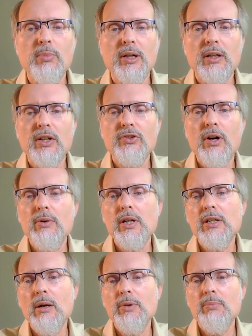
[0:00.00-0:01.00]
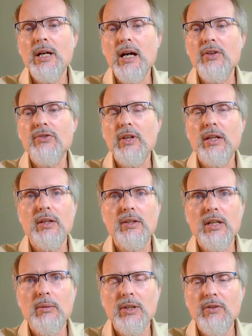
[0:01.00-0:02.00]
But it has already come to pass that the
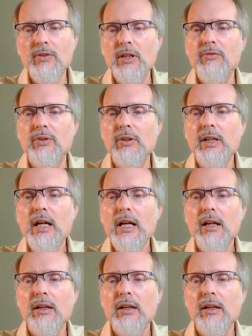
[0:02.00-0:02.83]
demon of evil,